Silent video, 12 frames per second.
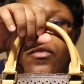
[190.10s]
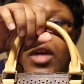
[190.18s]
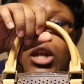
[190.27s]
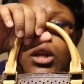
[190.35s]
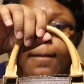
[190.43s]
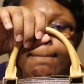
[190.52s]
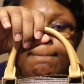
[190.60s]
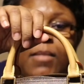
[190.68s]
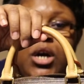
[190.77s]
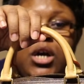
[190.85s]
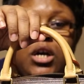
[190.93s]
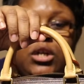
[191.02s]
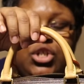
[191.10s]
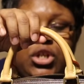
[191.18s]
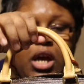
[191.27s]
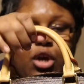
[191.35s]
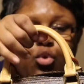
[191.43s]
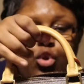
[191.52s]
They look much
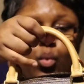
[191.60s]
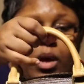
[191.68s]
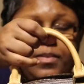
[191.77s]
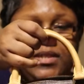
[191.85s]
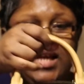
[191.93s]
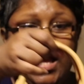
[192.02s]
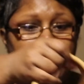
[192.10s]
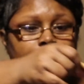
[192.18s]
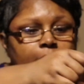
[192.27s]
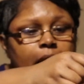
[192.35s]
lighter on the website.